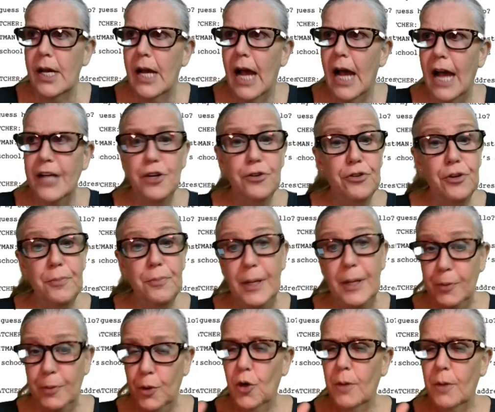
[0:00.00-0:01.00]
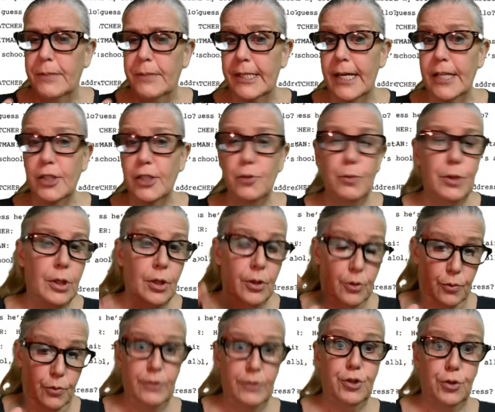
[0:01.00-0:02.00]
I know there are people who are obsessed with
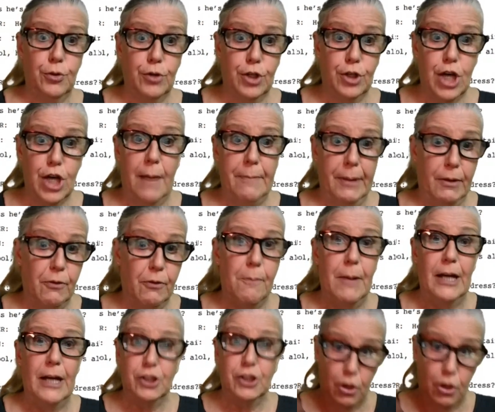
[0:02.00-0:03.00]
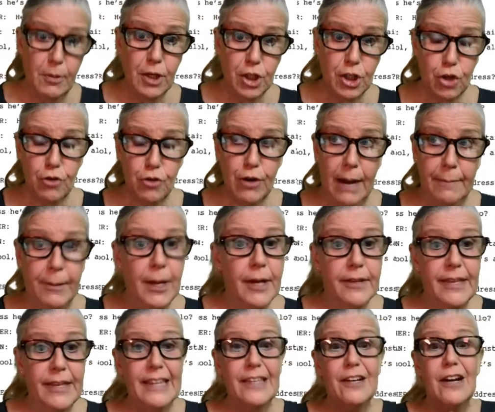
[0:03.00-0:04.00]
thrift store shopping or buy so much crap
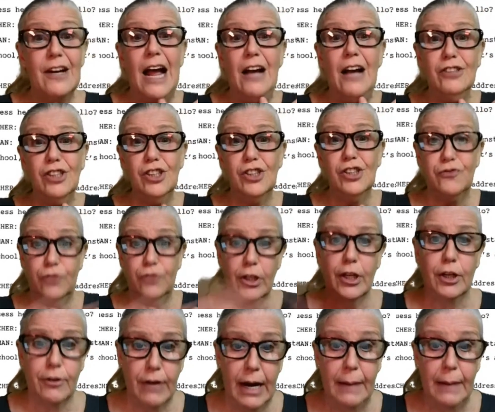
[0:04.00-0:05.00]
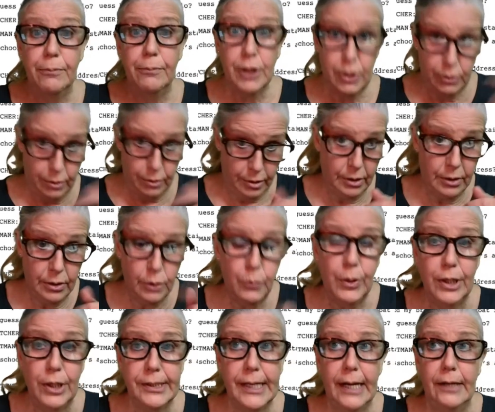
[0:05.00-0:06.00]
that their house is full of crap, which was the
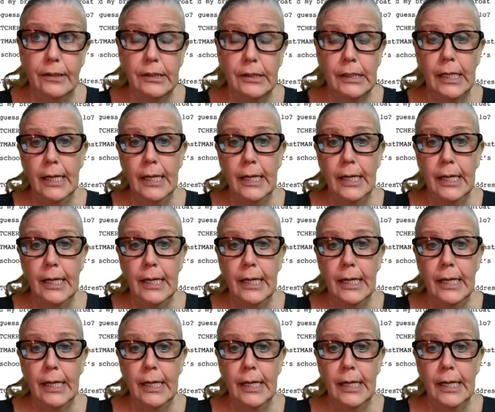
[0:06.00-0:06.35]
Wells house,